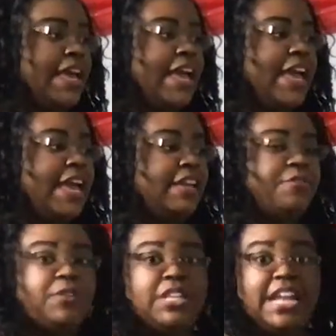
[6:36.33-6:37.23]
And
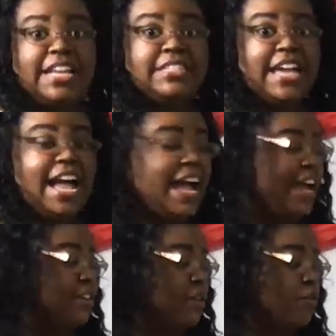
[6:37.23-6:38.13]
for the night
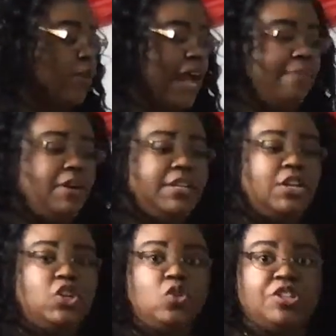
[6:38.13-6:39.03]
sky, what I'm going
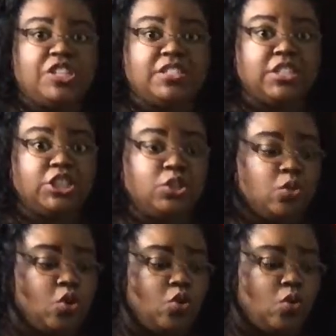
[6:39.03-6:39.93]
to do is just a
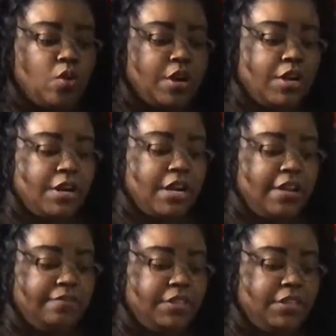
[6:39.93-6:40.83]
little corner
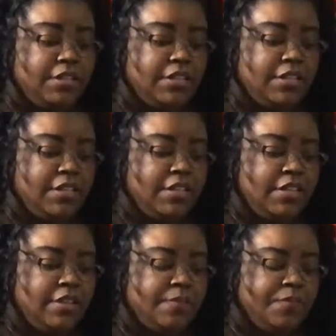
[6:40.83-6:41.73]
of the
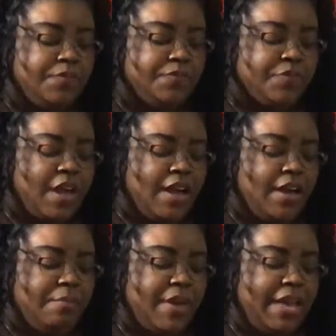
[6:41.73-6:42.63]

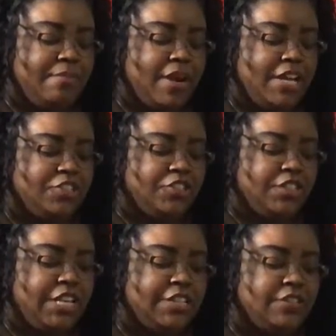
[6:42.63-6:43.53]
um, paintbrush
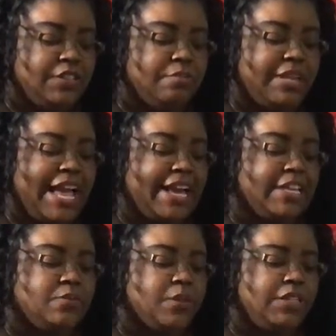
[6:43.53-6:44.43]
into the black.
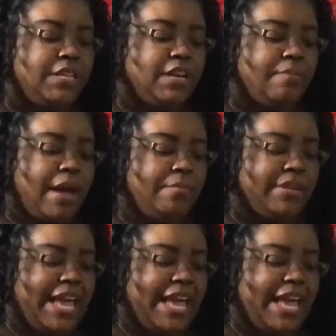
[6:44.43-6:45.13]
Because one thing about